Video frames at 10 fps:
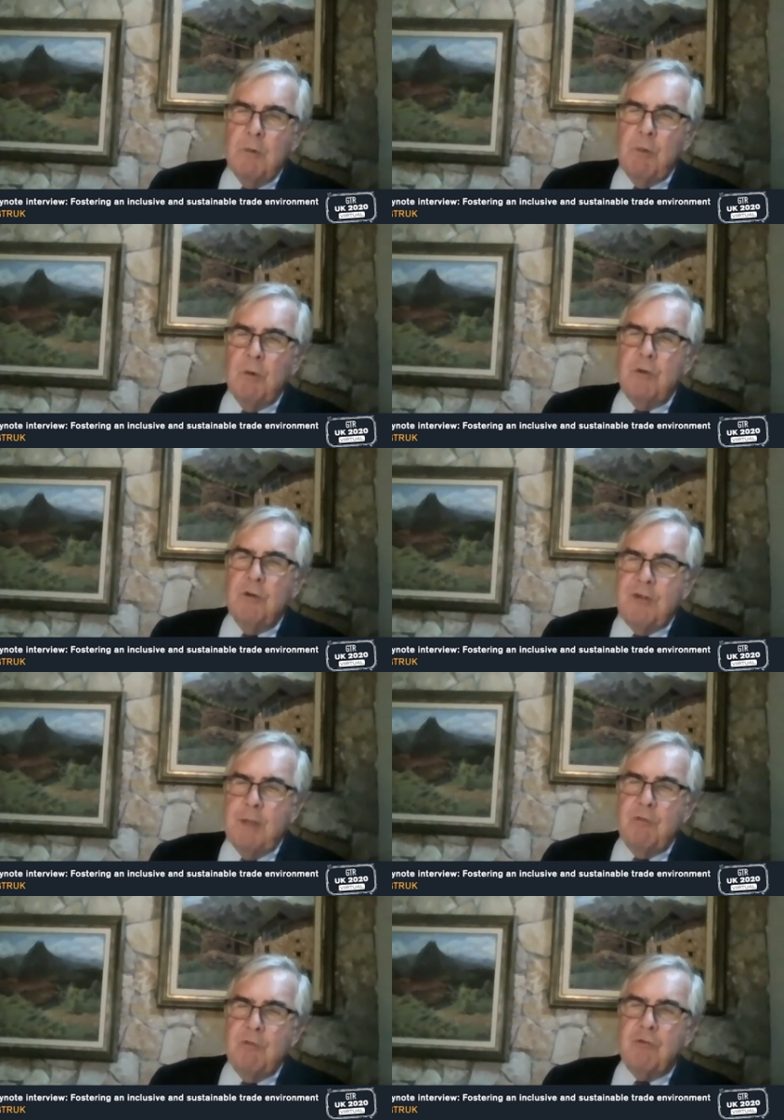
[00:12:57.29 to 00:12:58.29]
We want to
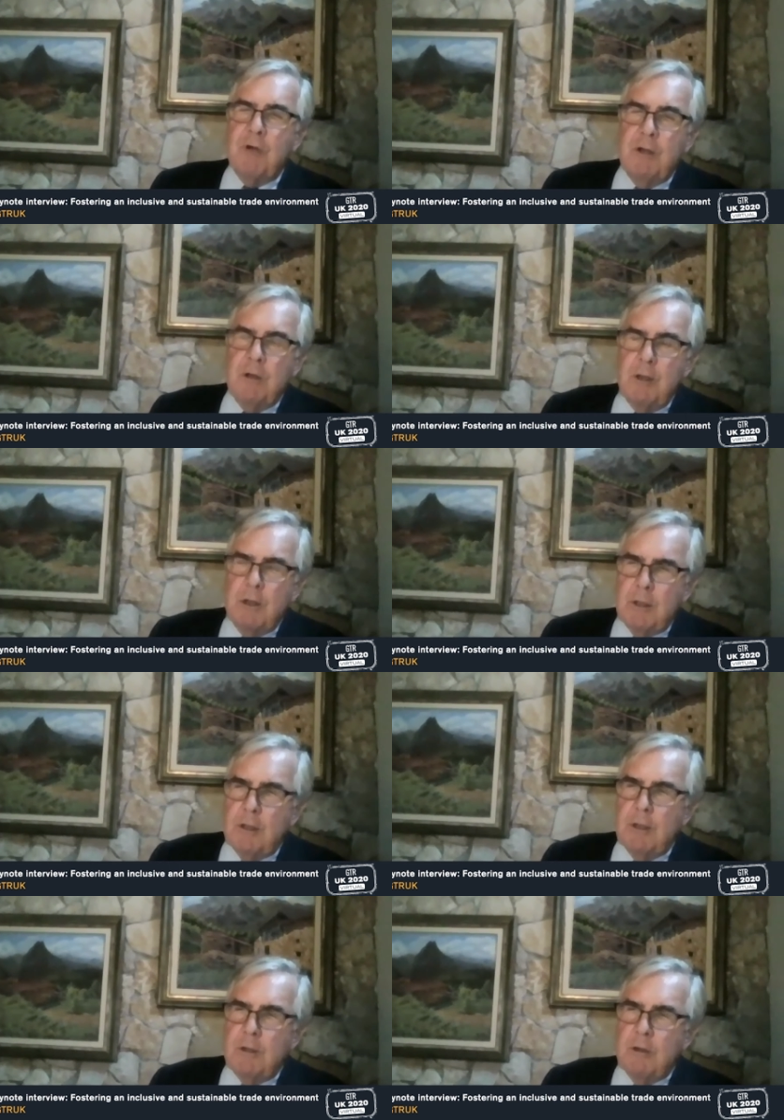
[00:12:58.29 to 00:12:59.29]
demonstrate
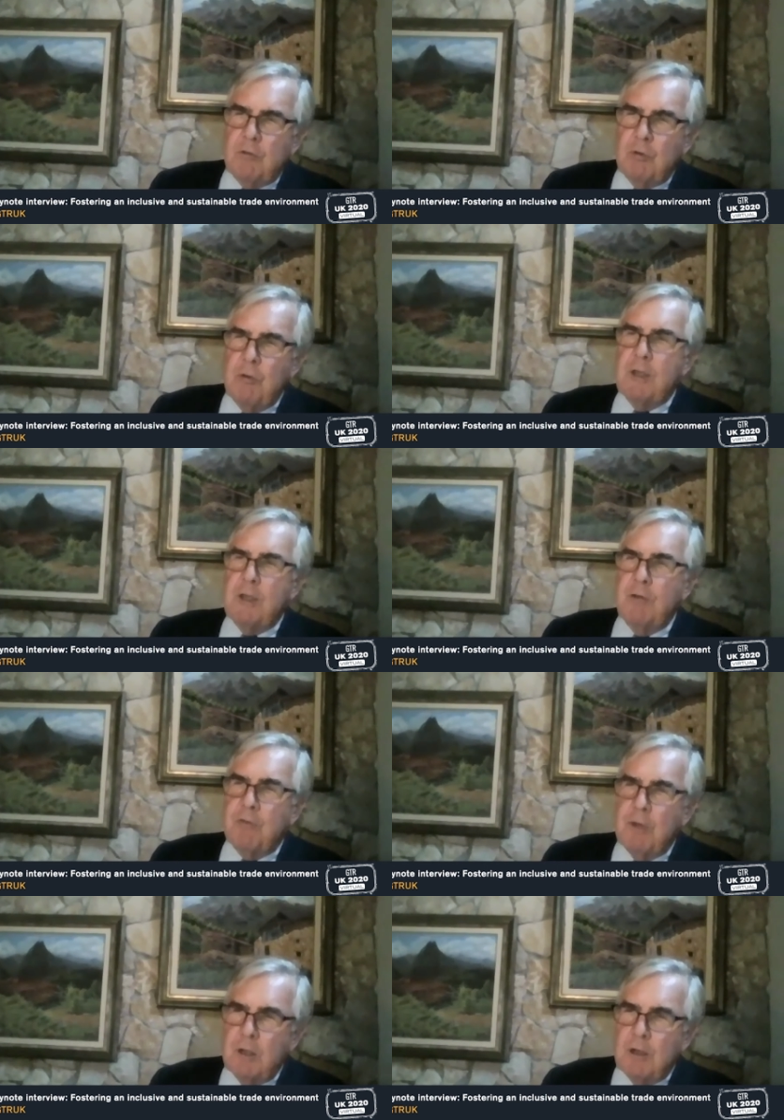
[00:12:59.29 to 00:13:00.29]
to the
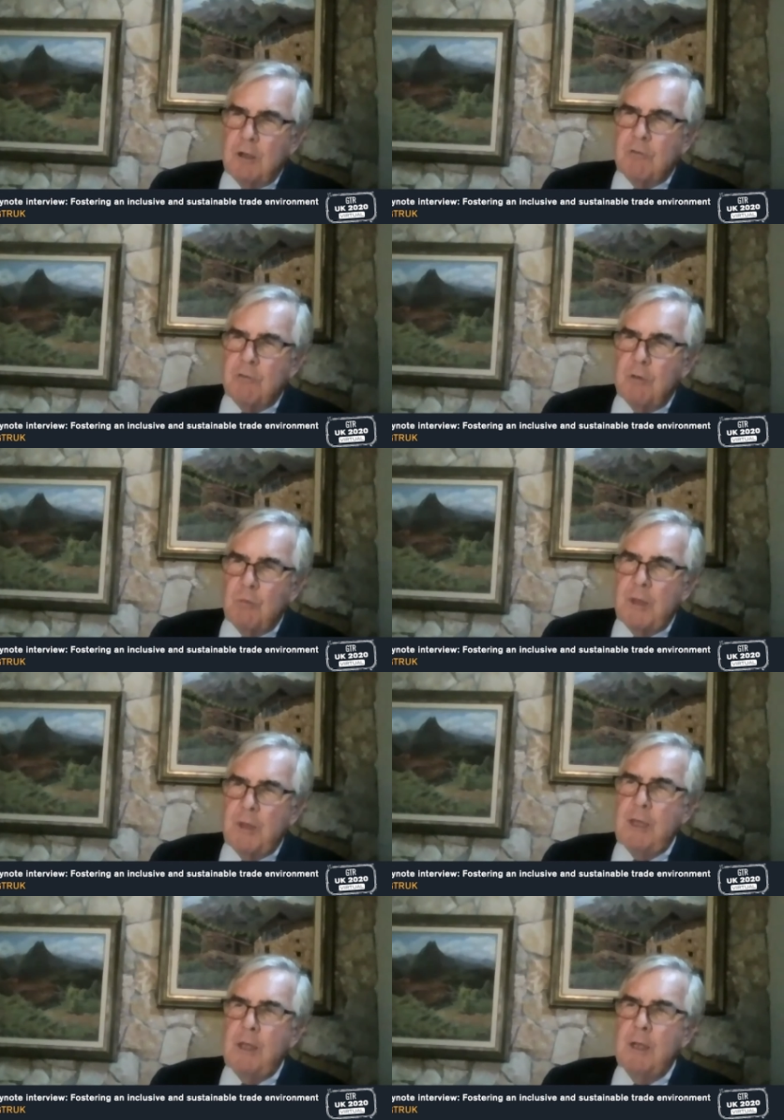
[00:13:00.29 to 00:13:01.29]
country at large that
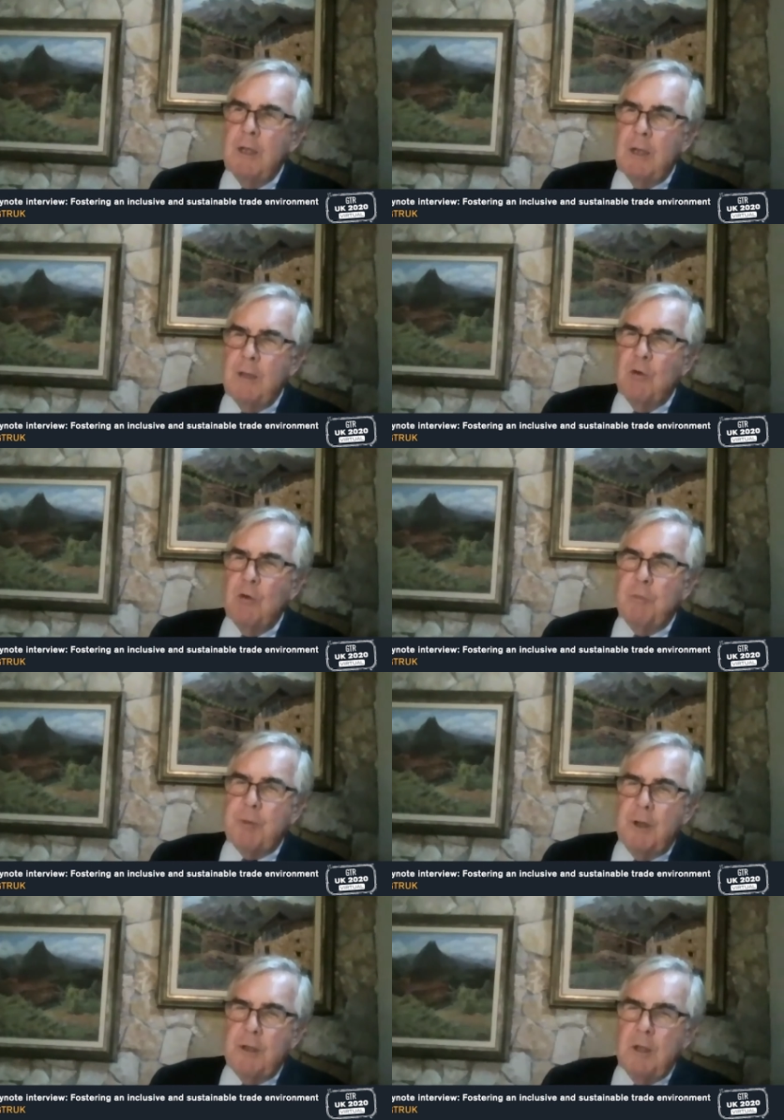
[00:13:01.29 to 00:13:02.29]
we in the
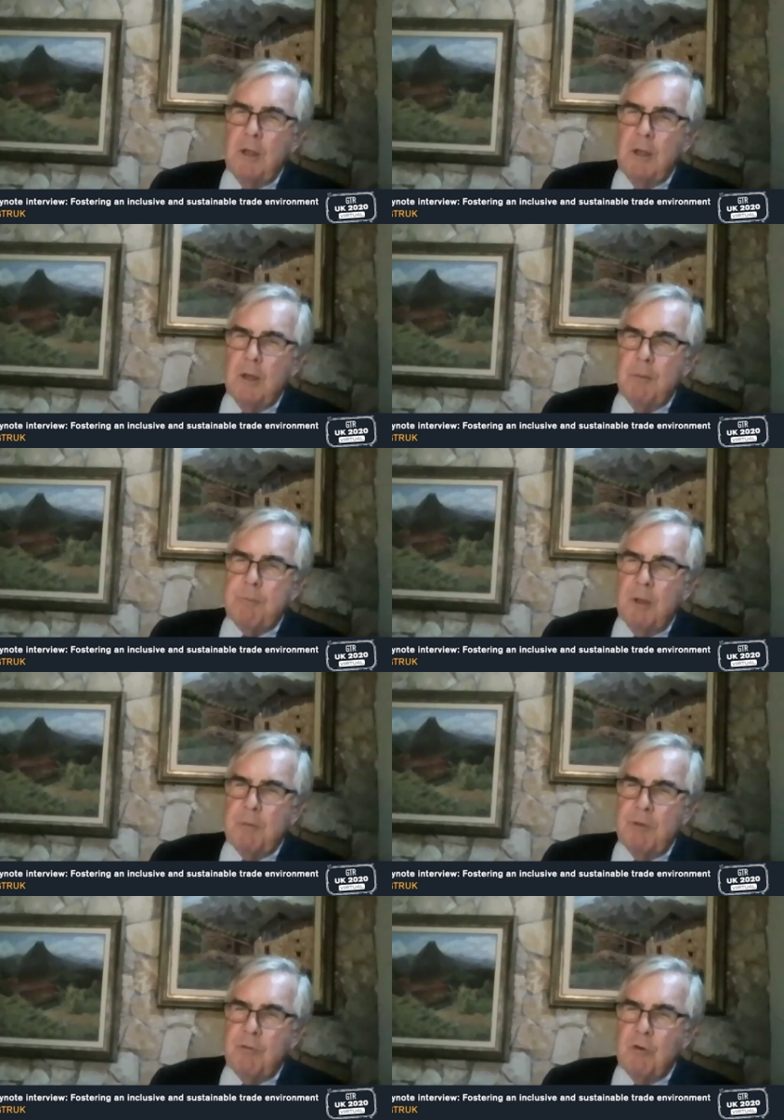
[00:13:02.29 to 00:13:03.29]
All-Party
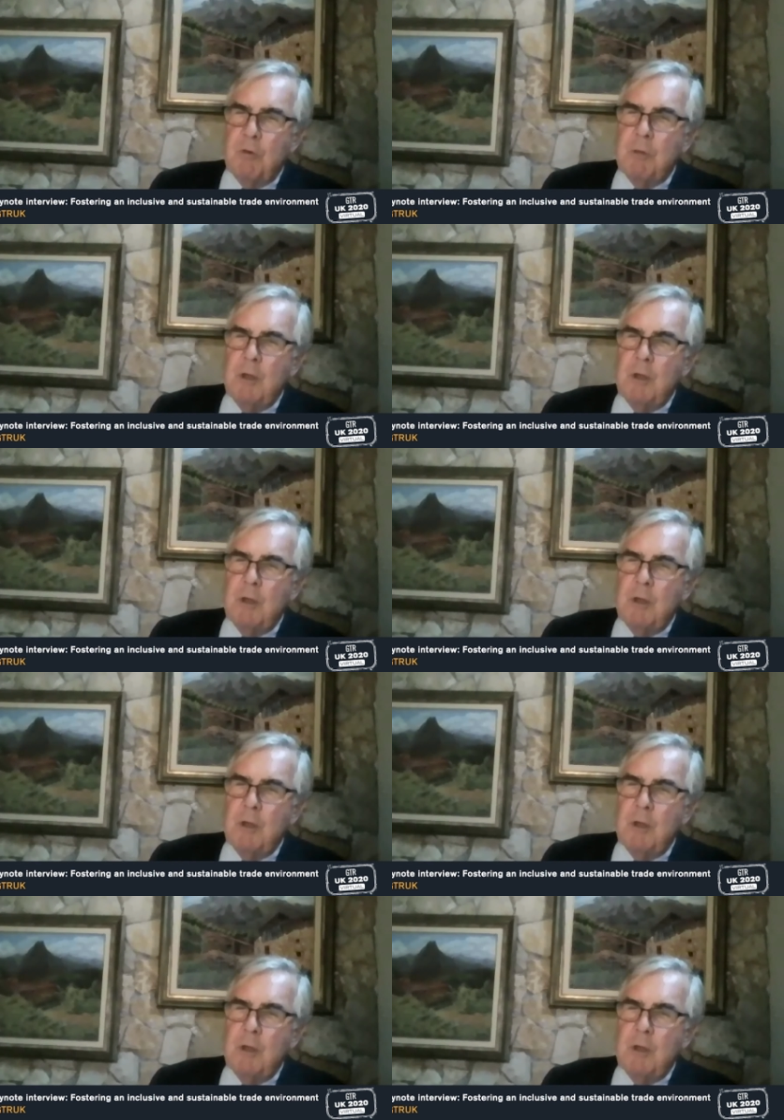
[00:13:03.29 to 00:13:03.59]
Parliamentary Group